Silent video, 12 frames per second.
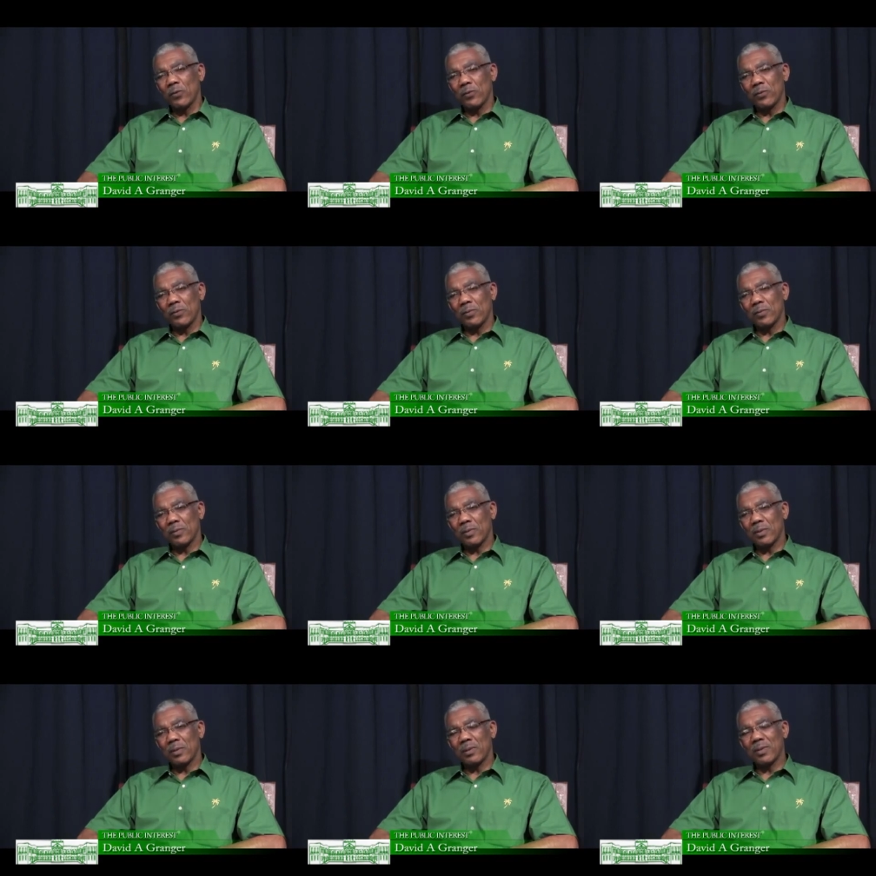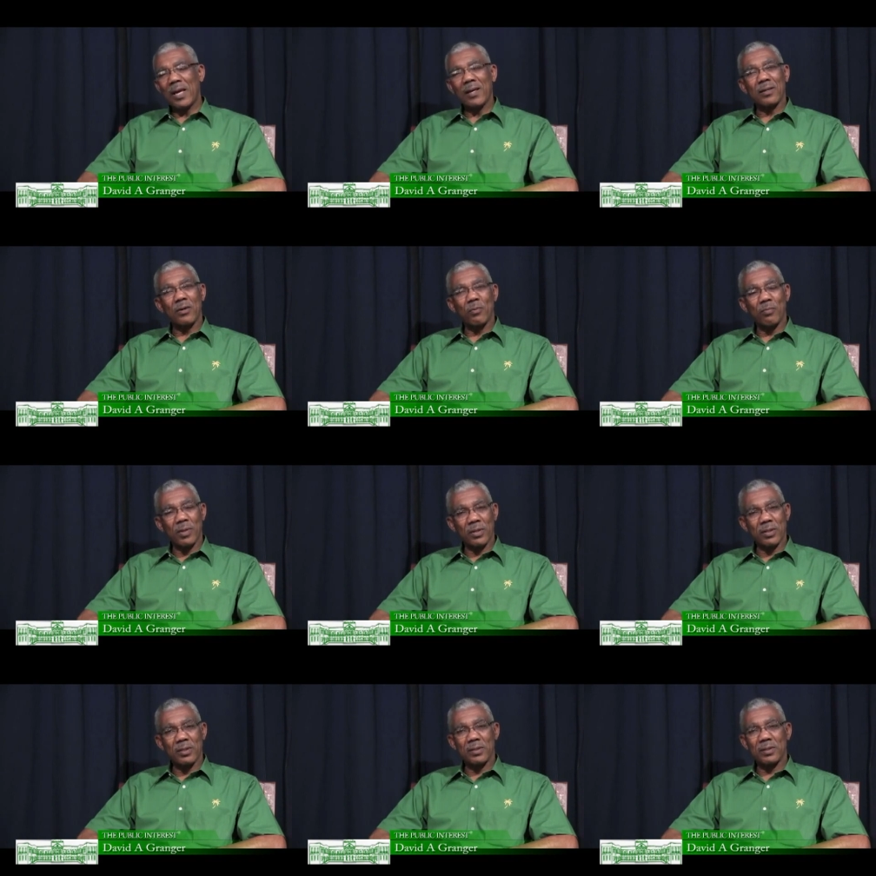to thank our
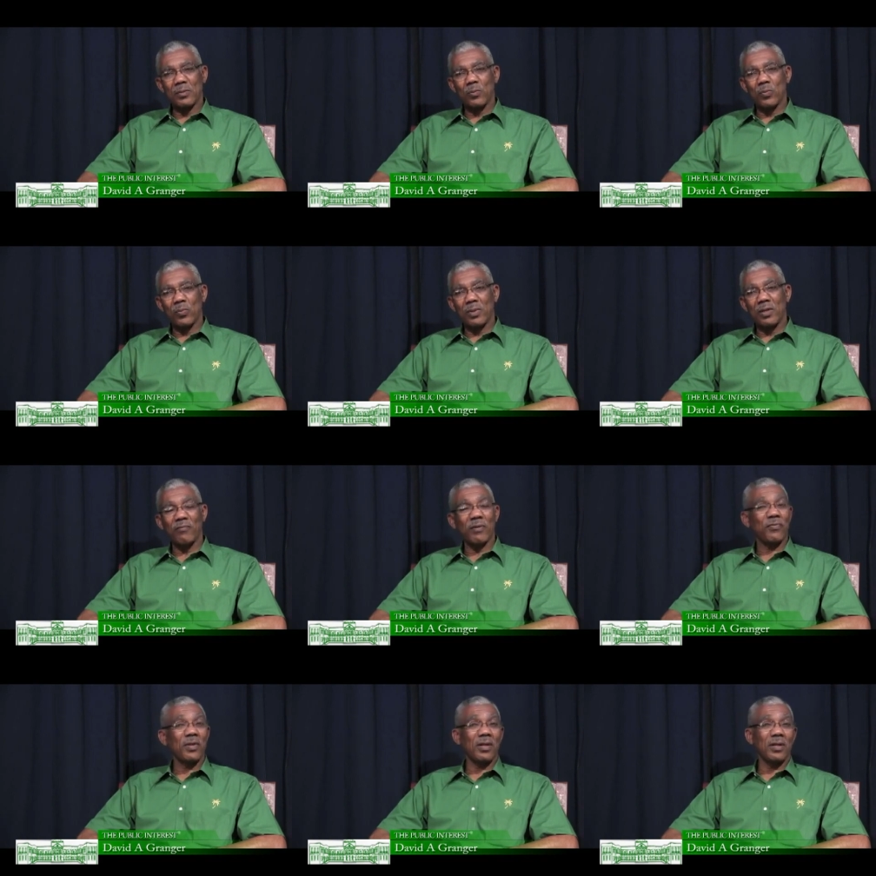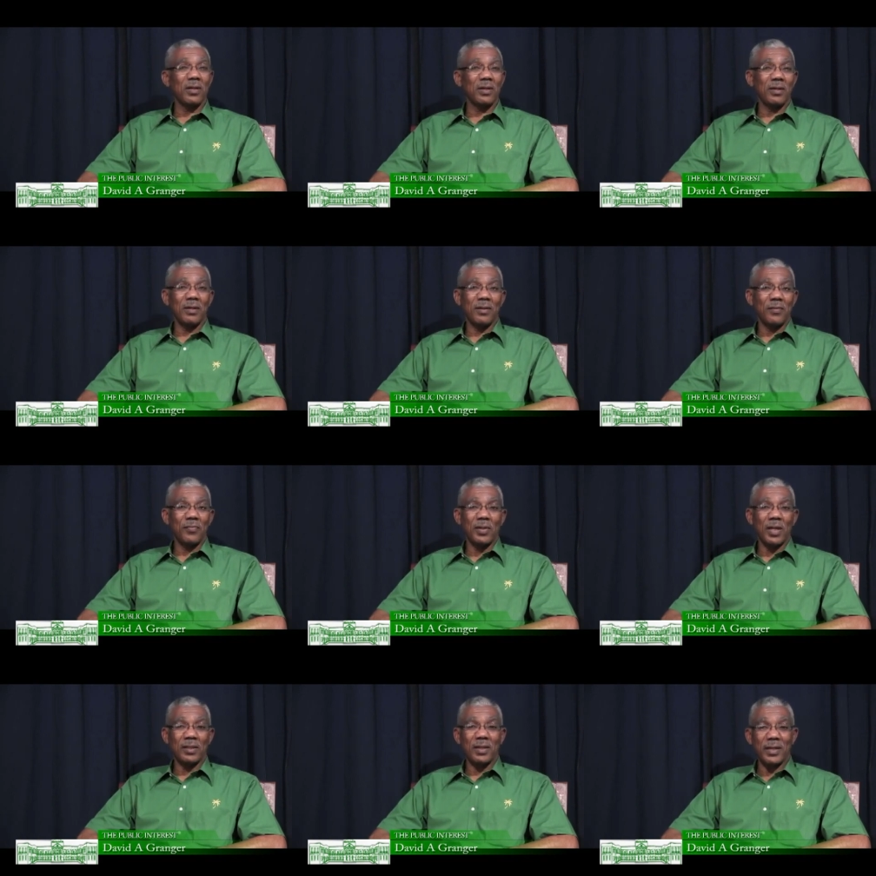mothers, even if they're
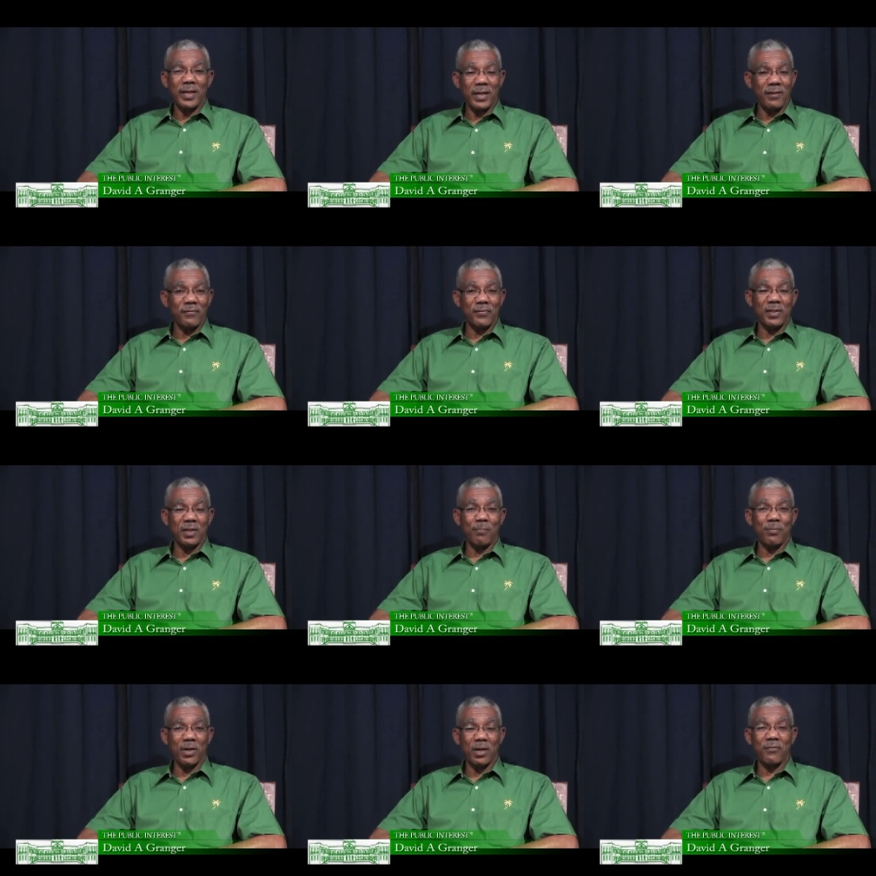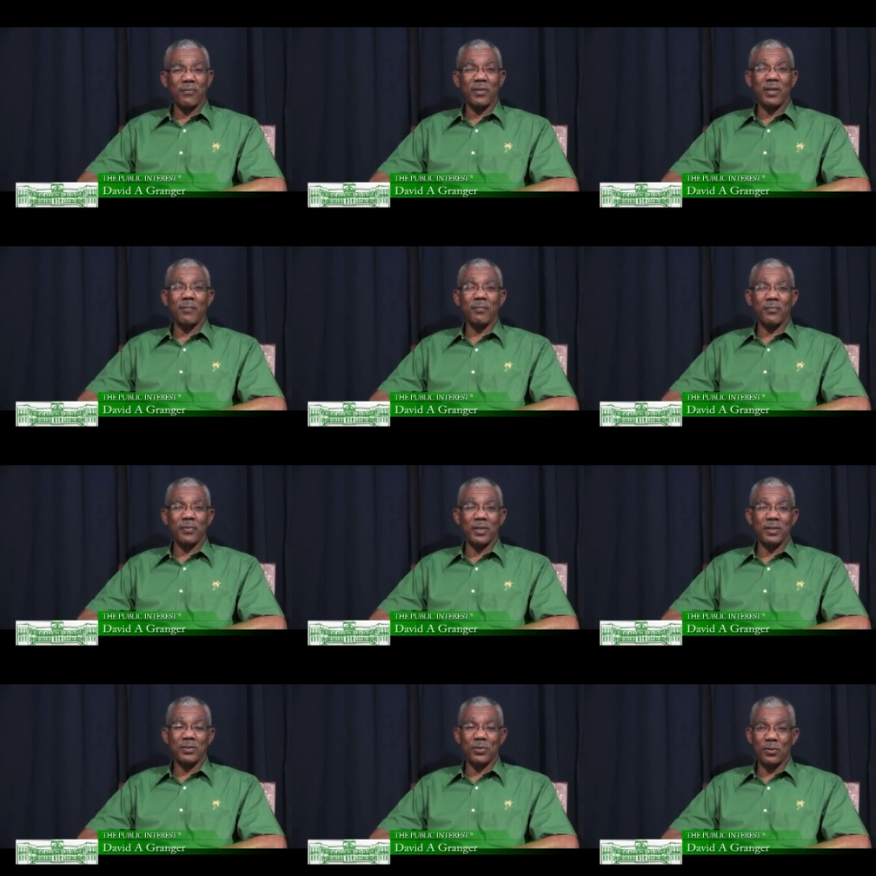not alive, say a prayer for them, for
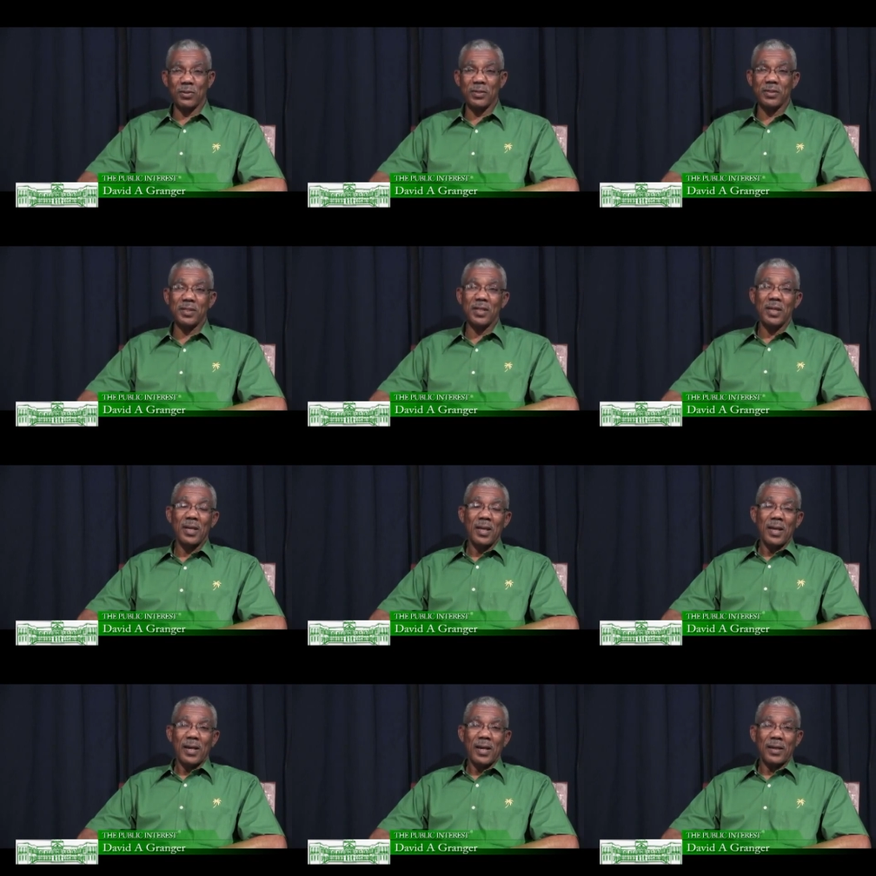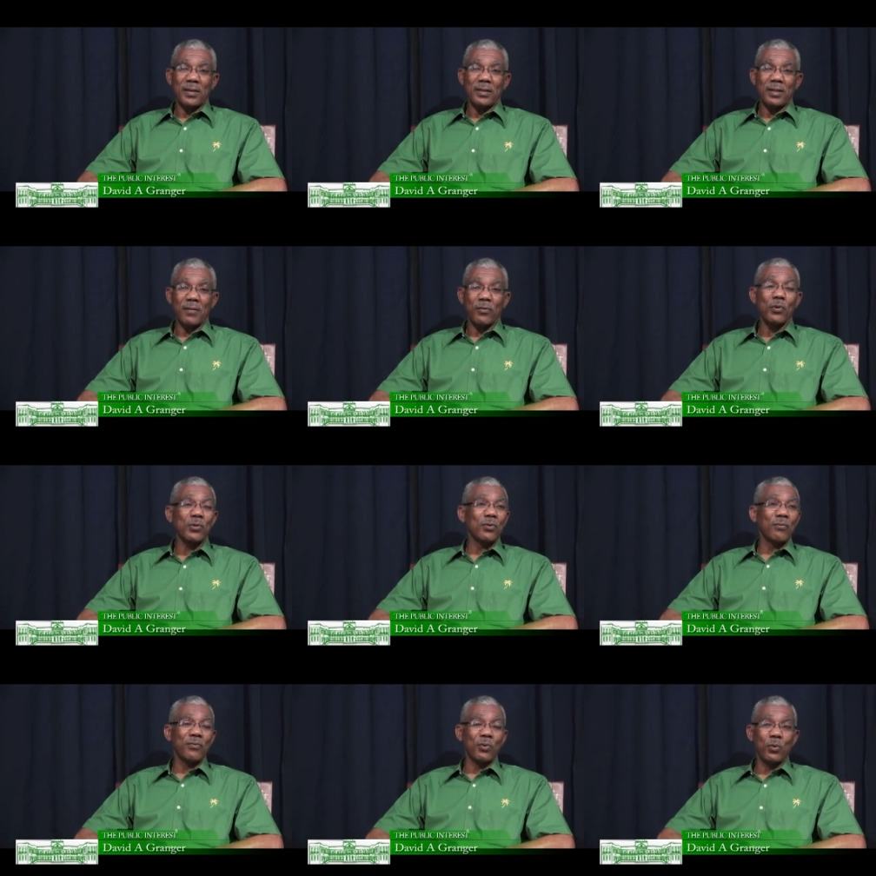their souls. And uh,
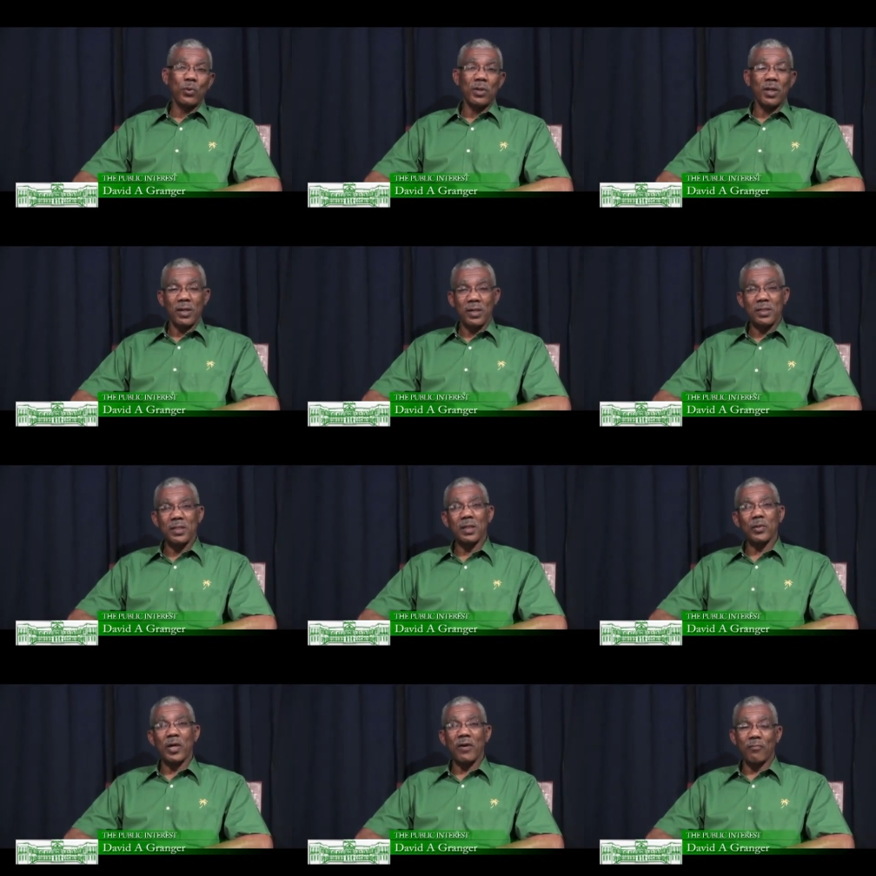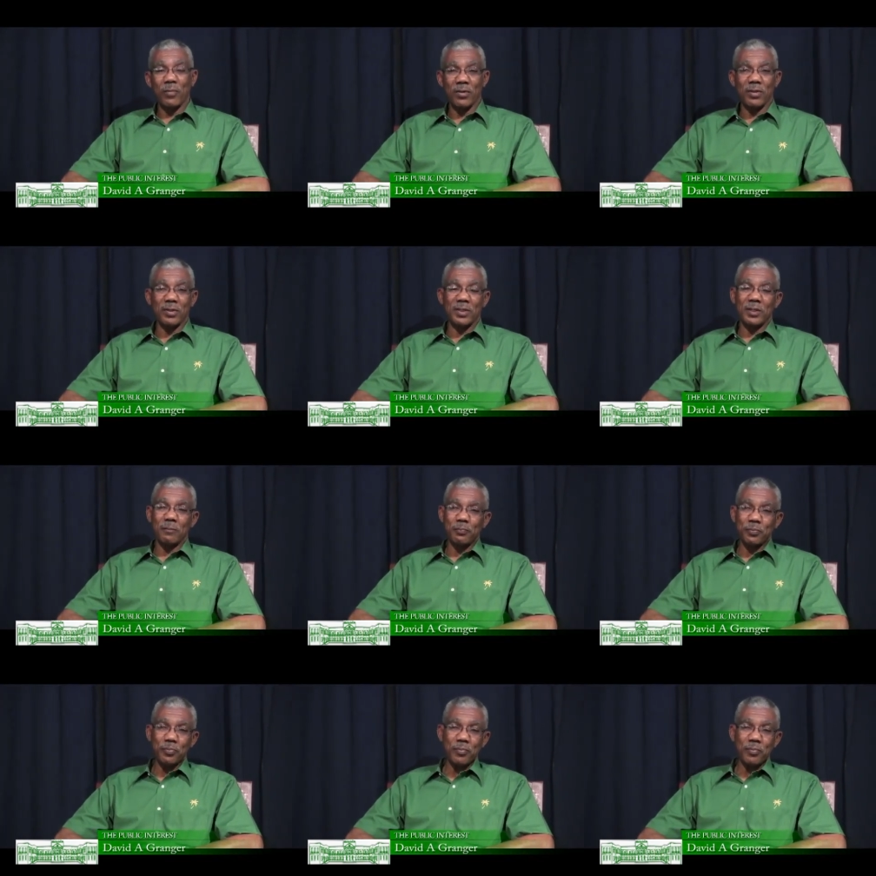those of you who are lucky still to have mothers,